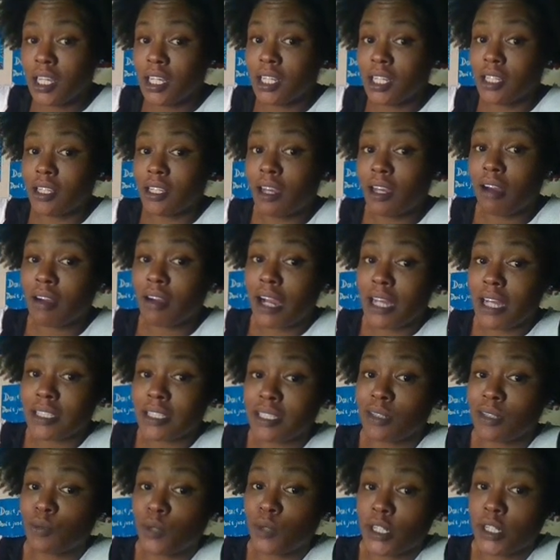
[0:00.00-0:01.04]
Y'all got
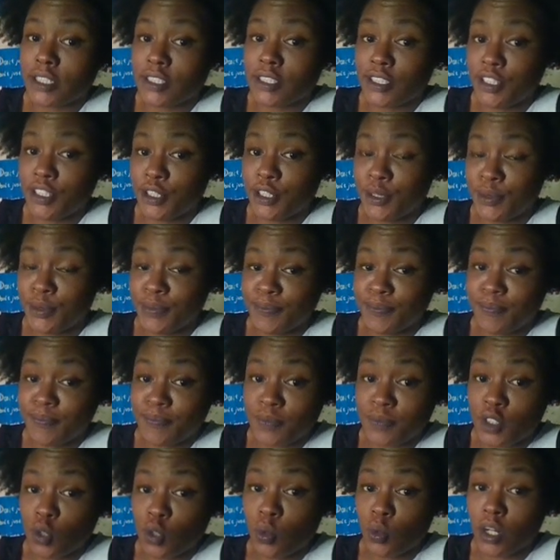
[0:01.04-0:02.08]
some work to do
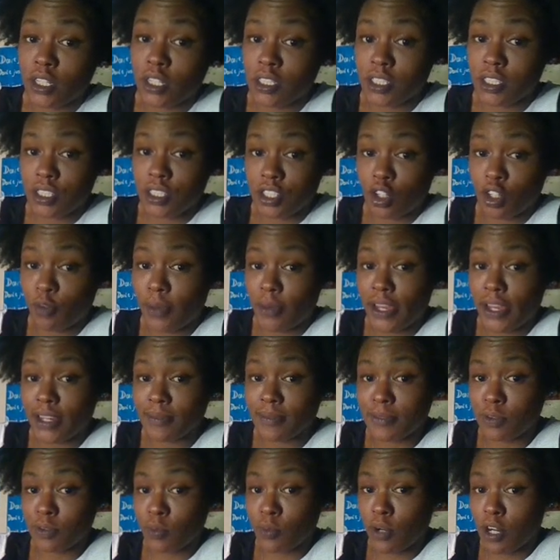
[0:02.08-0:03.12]
to work this show back up
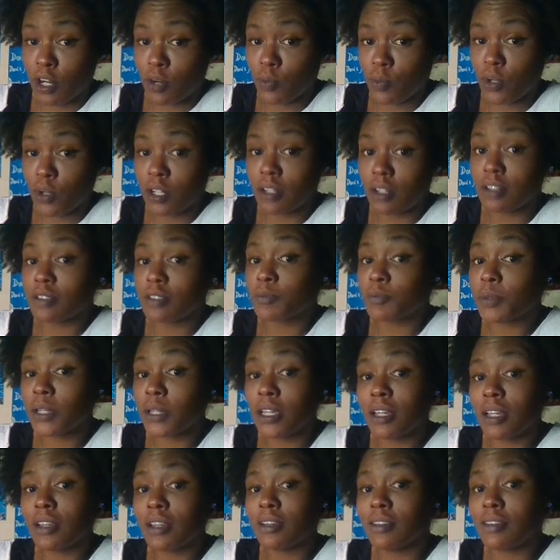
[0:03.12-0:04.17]
to where it was
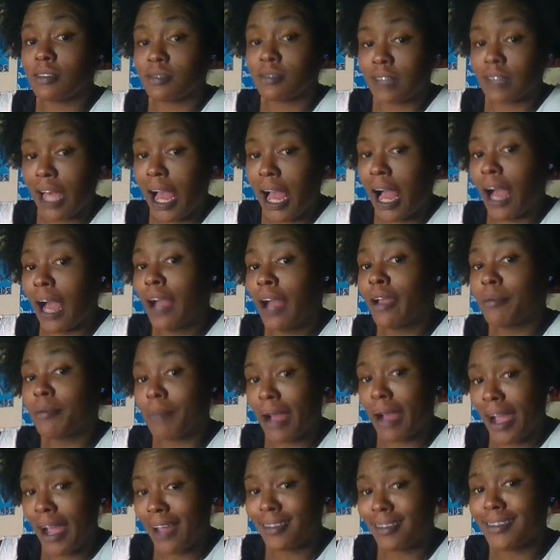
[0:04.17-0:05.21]
because I am
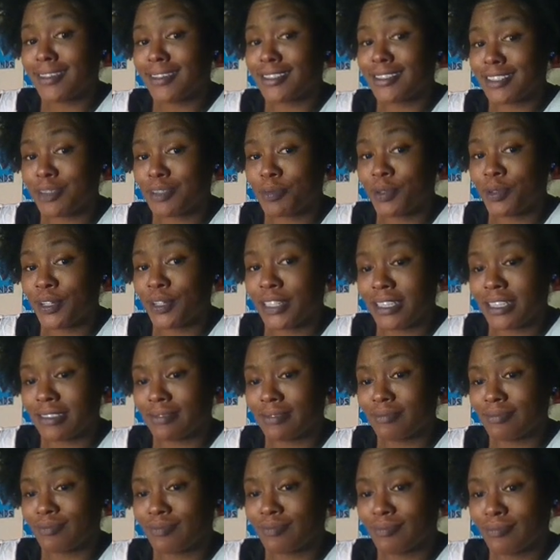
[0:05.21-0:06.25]
highly disappointed.
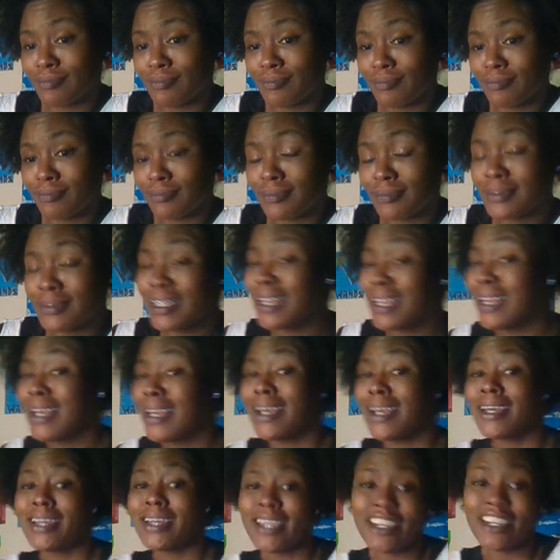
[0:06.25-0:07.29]

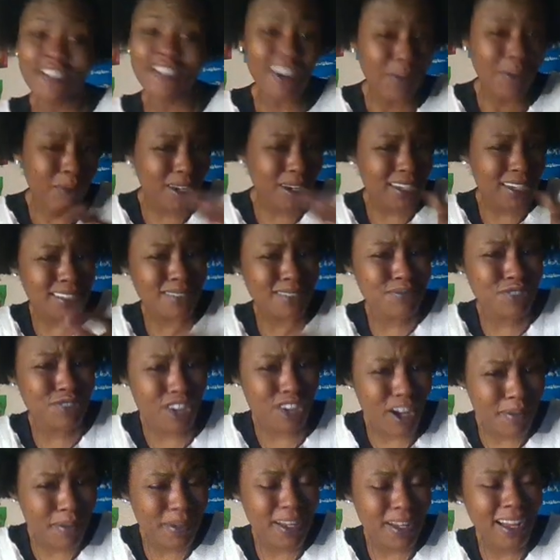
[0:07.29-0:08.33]
If I wanted some
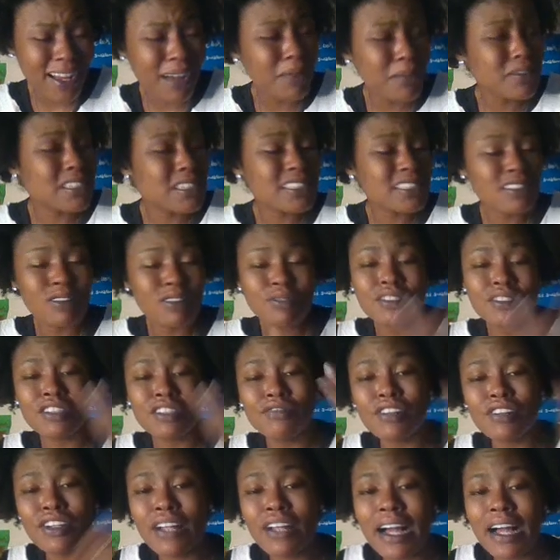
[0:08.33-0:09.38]
drama, I would just go to the
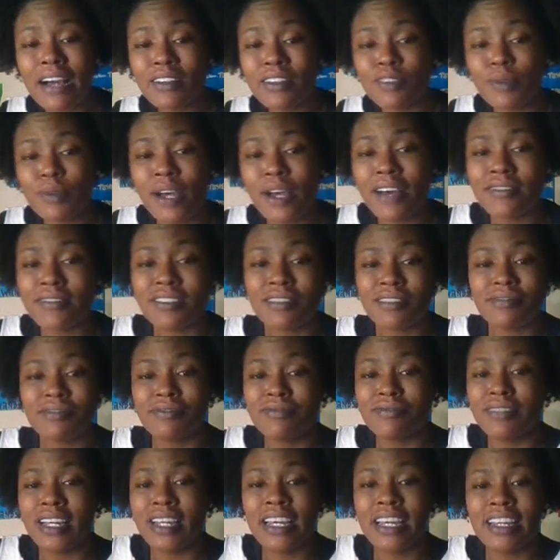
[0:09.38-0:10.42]
Real Housewives of
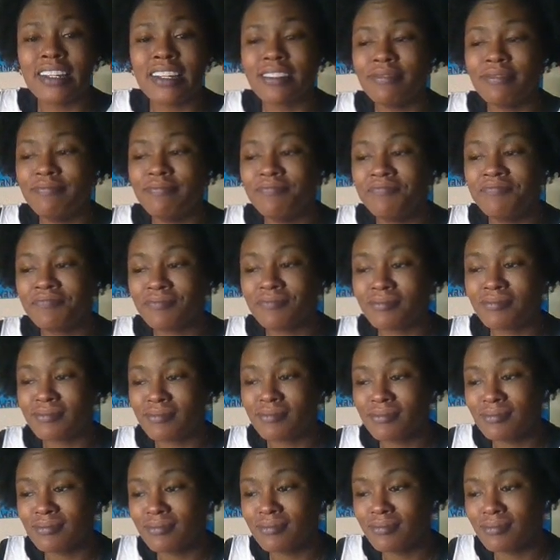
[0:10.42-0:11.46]
like
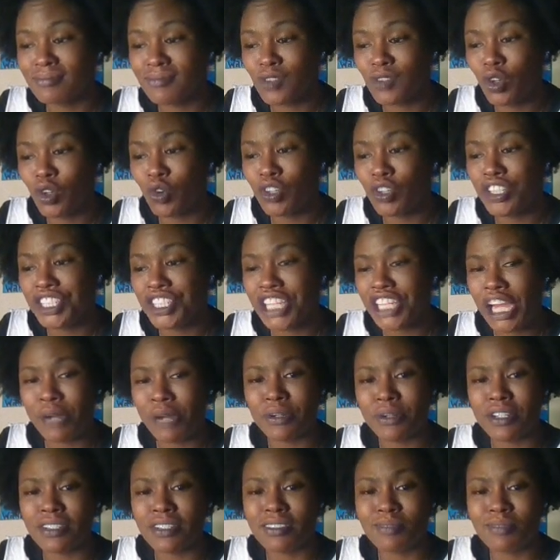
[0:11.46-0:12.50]
Orange
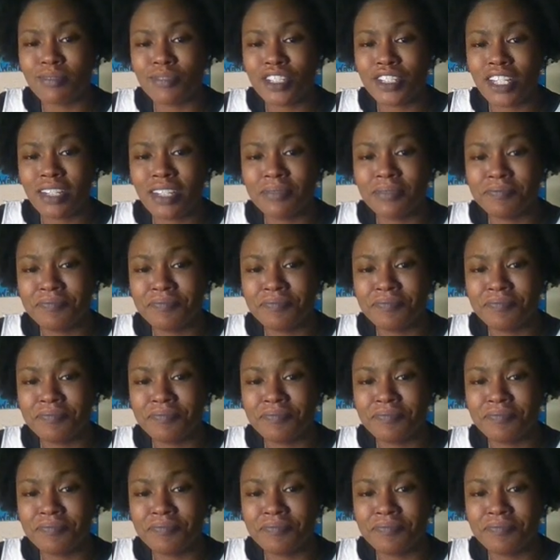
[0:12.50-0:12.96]
County or some shit.